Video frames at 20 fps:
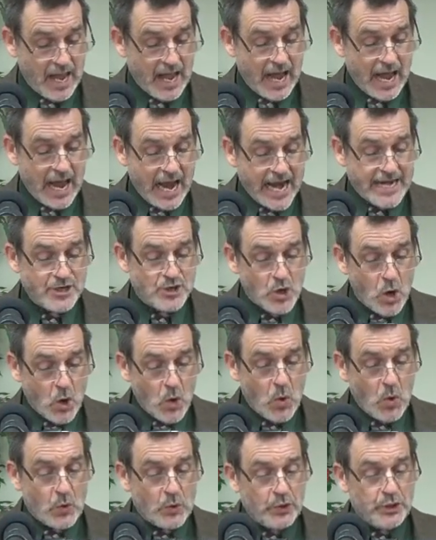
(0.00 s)
I
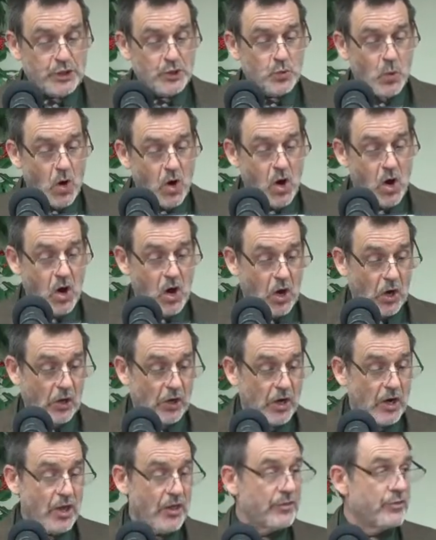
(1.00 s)
know who you are,
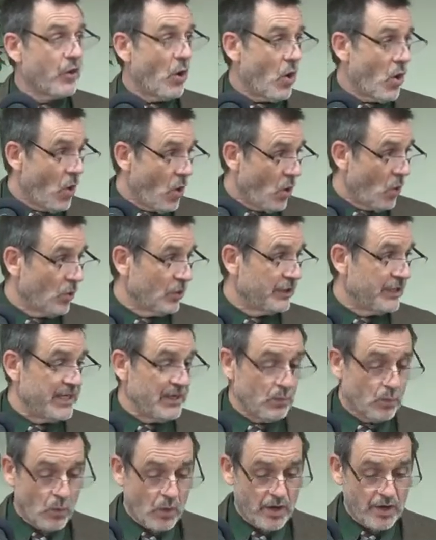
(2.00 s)
the Holy
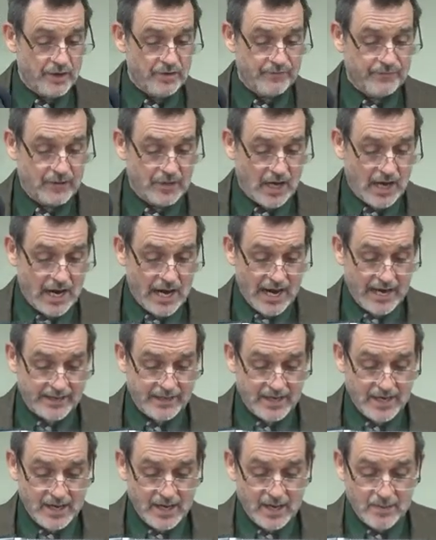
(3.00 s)
One of God.
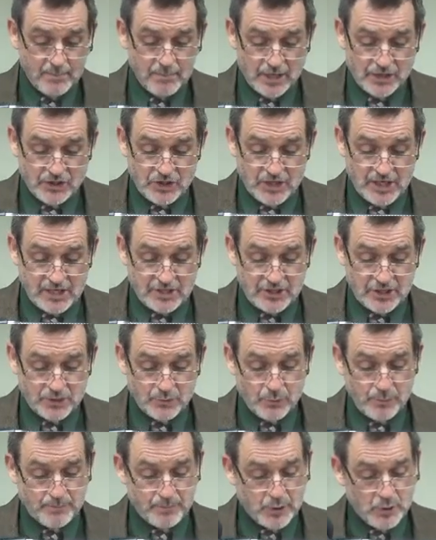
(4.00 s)
But Jesus
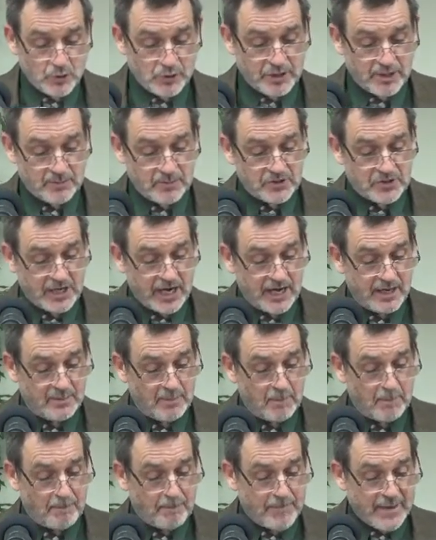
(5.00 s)
rebuked him and
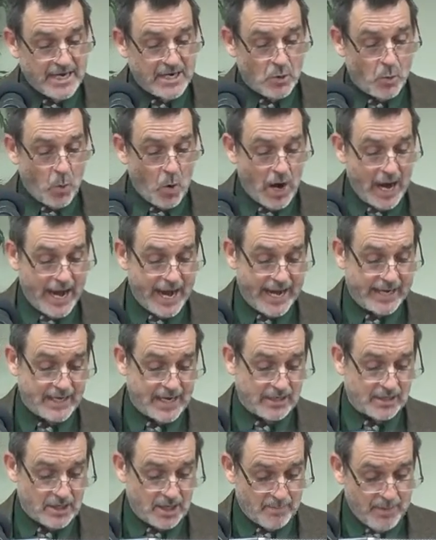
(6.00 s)
saying, Be quiet
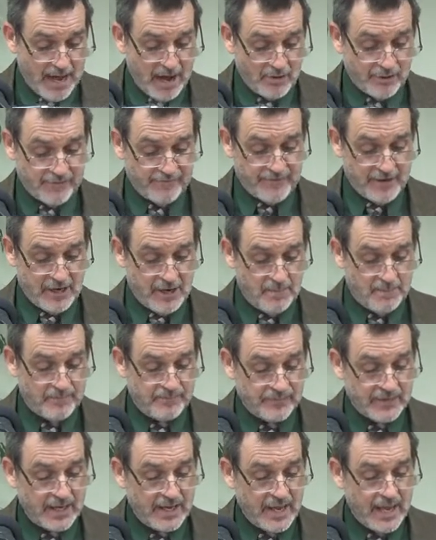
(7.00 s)
and come out of him.
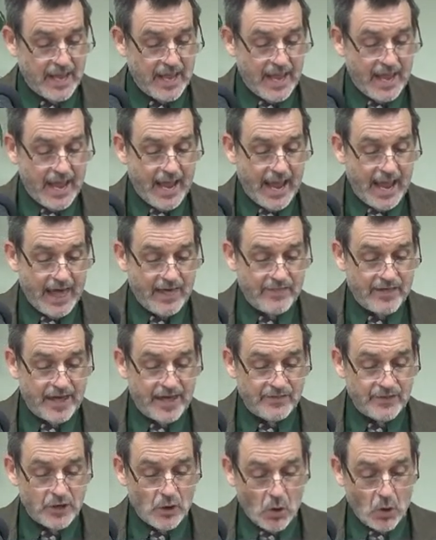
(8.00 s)
And
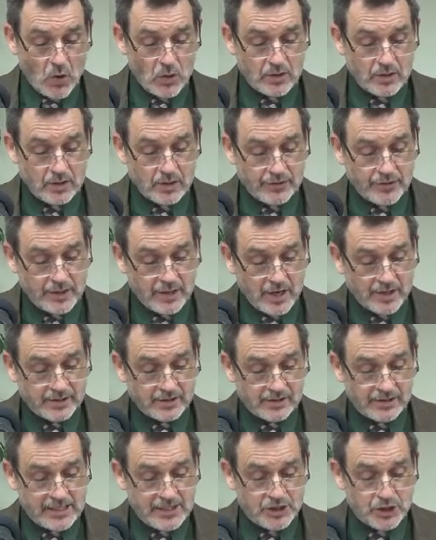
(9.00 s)
then the, old, uh, the
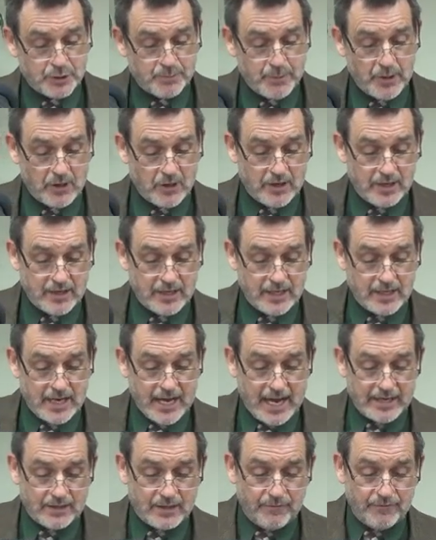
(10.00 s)
unclean spirit
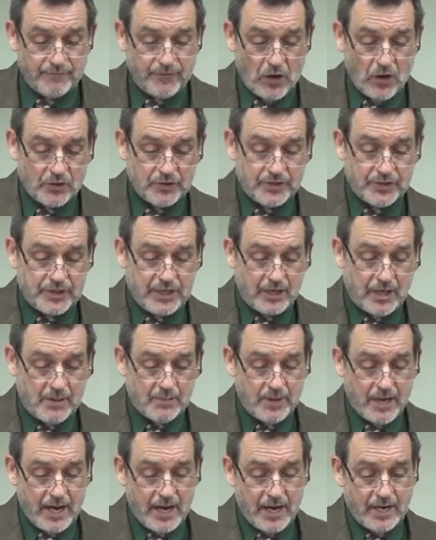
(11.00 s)
had convulsed
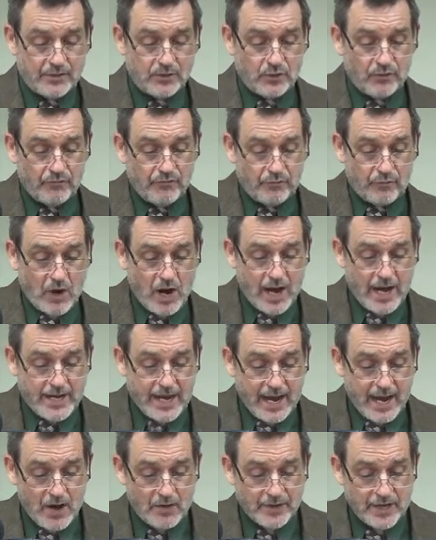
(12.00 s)
him and cried
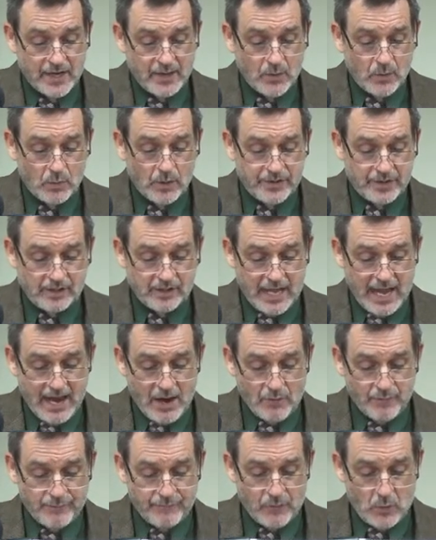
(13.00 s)
out with a
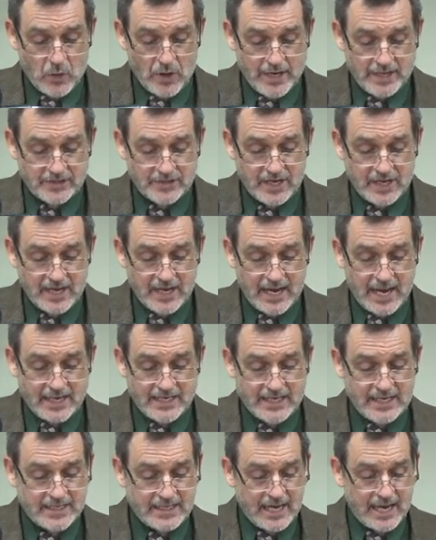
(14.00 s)
loud voice, and
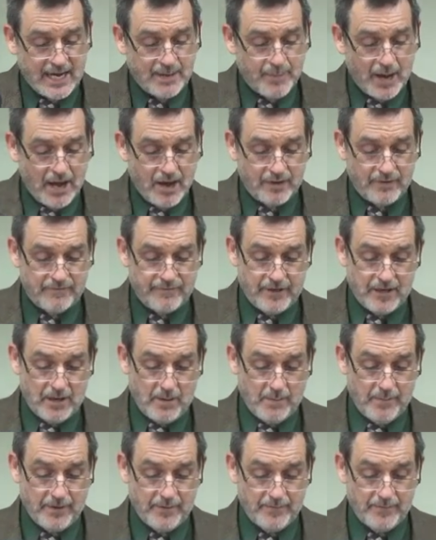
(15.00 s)
he came out of him.